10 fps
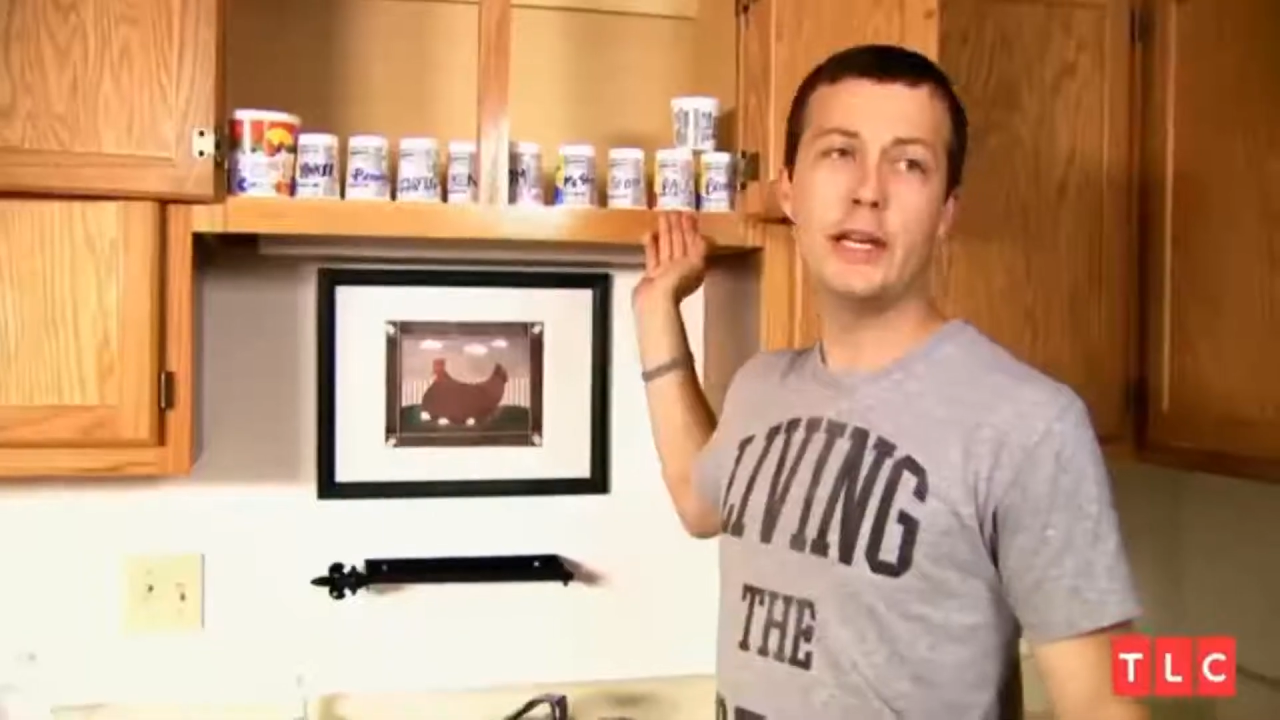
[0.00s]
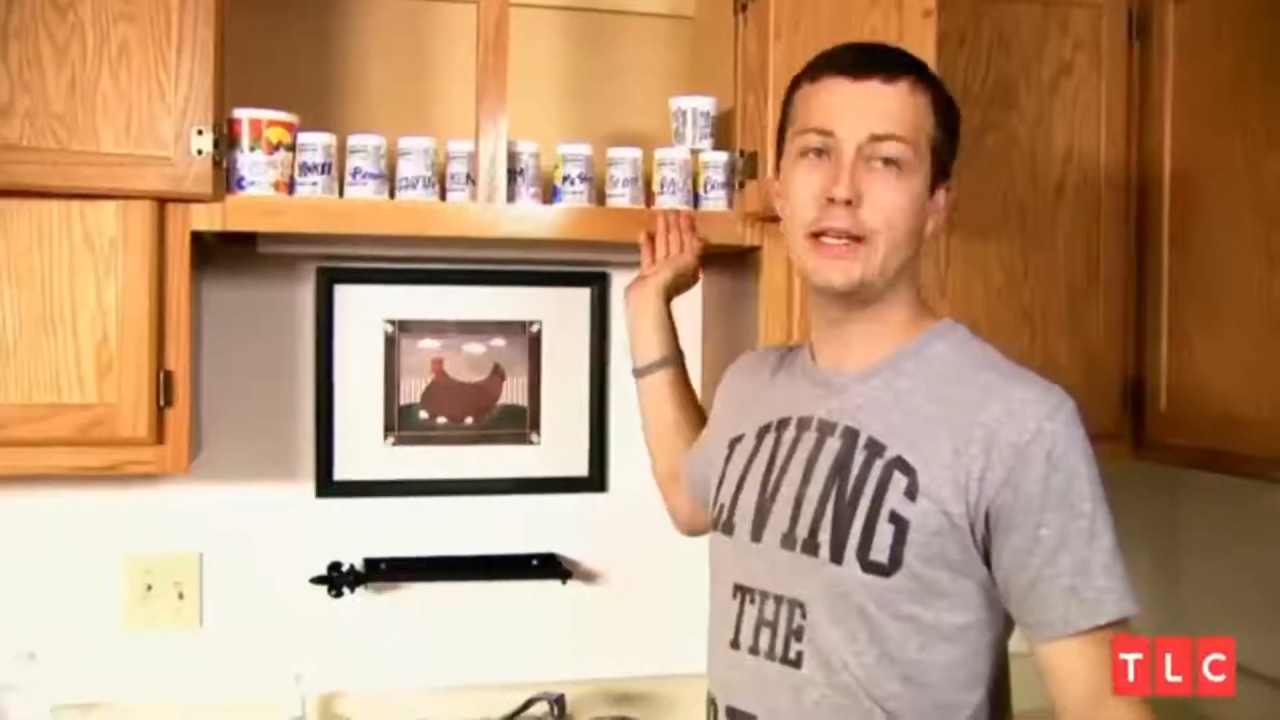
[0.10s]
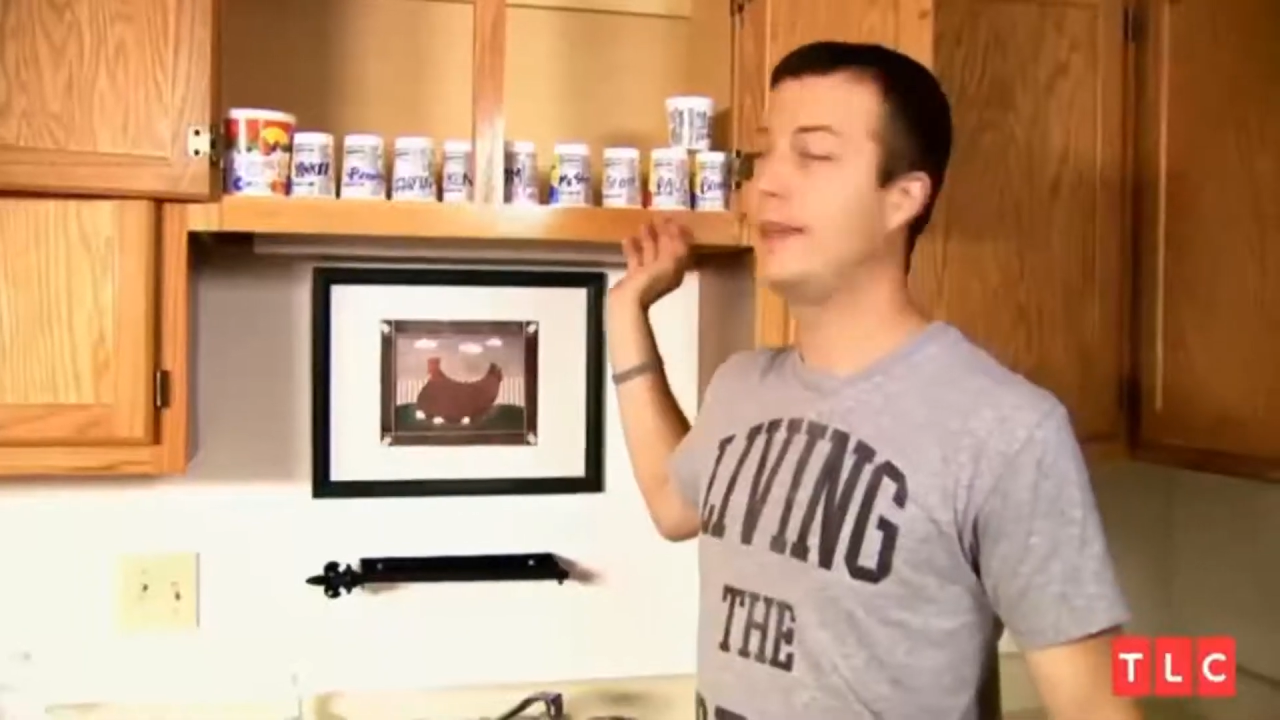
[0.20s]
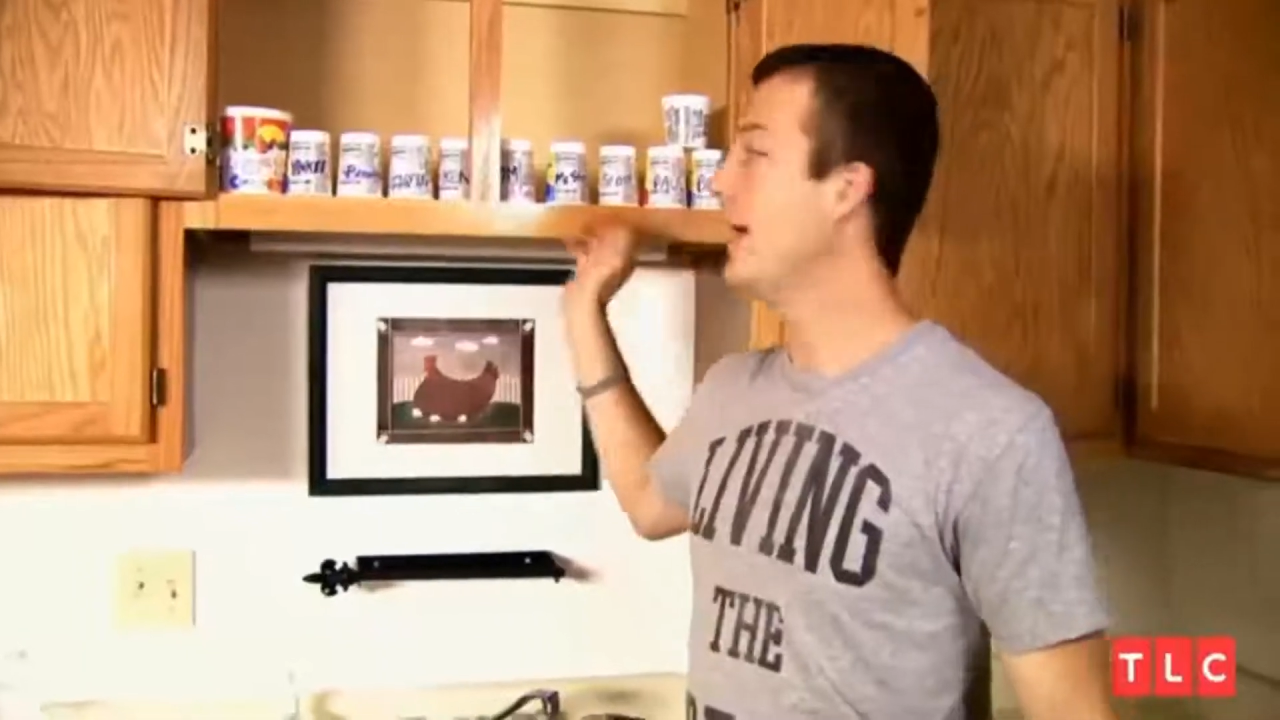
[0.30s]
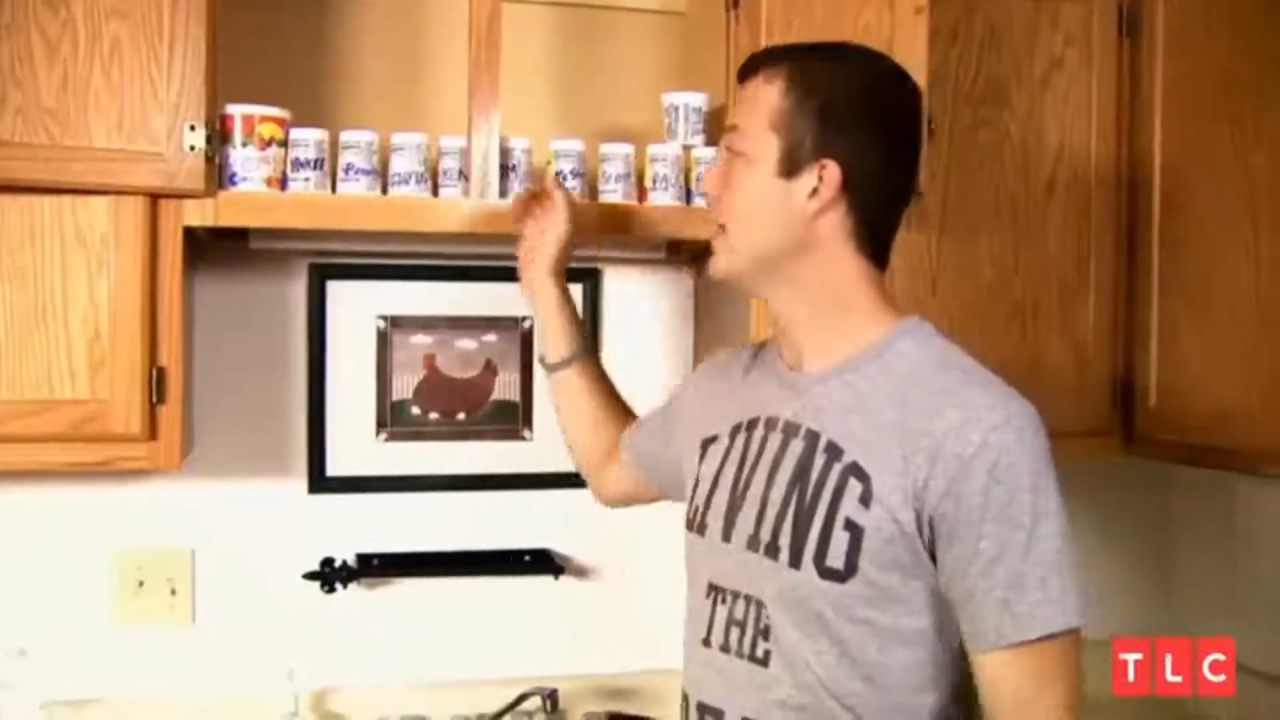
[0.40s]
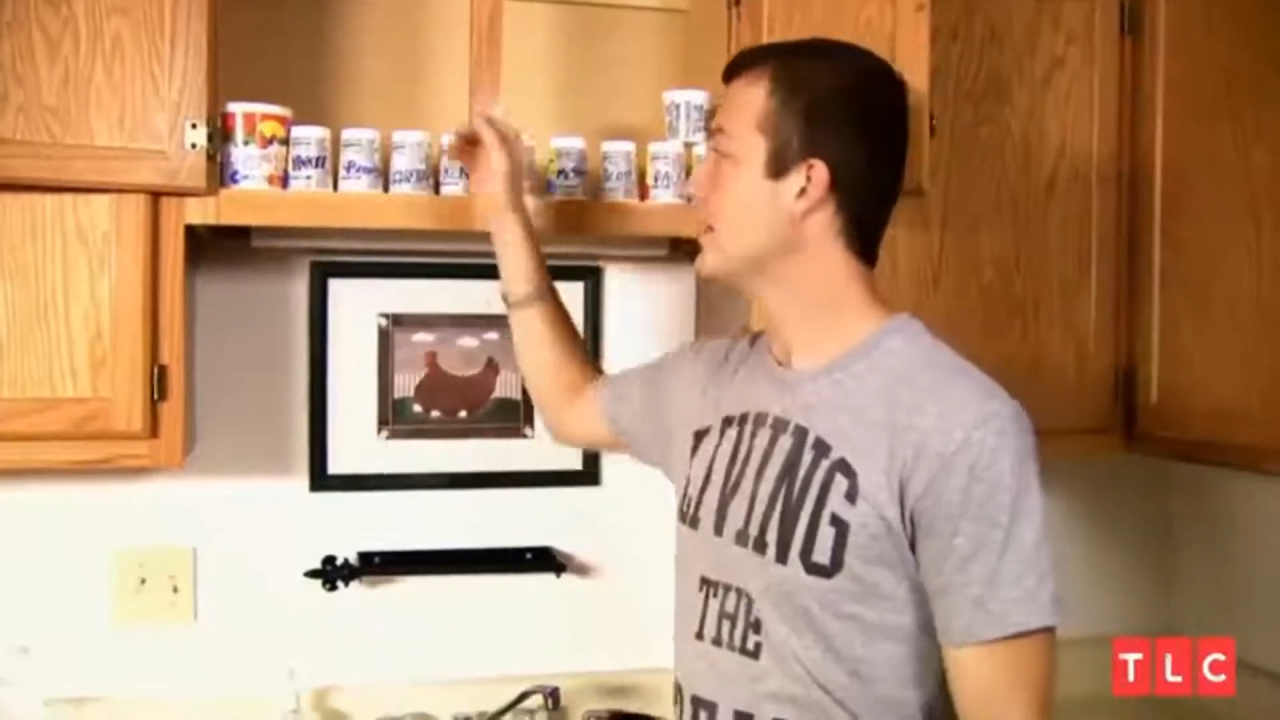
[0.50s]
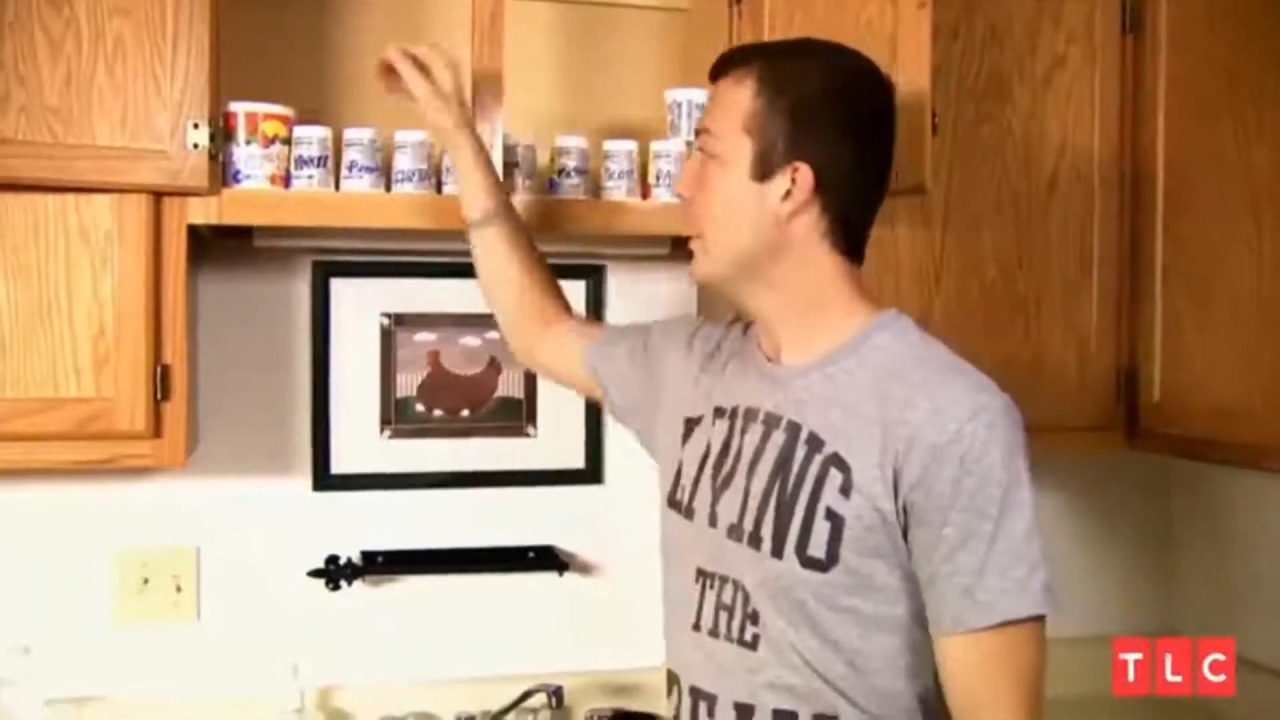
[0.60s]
get a guest,